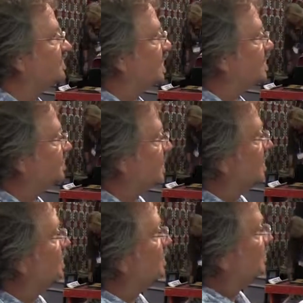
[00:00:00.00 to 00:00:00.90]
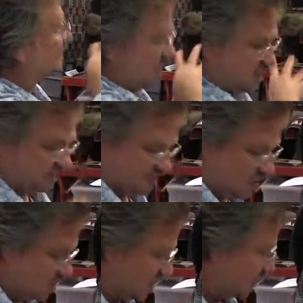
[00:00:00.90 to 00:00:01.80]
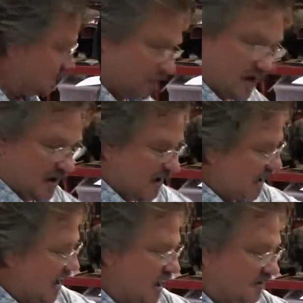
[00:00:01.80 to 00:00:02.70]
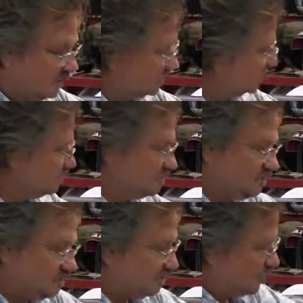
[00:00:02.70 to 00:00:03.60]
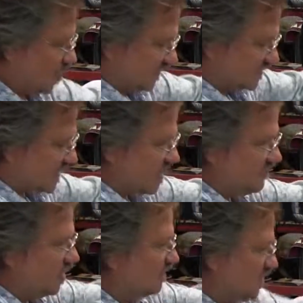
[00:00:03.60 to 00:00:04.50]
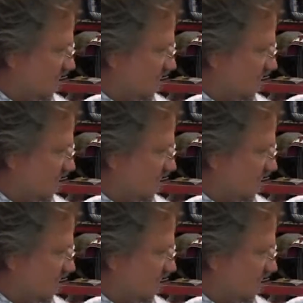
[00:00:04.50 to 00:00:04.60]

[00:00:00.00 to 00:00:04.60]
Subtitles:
thick, thin type of yarn. And once I have all of my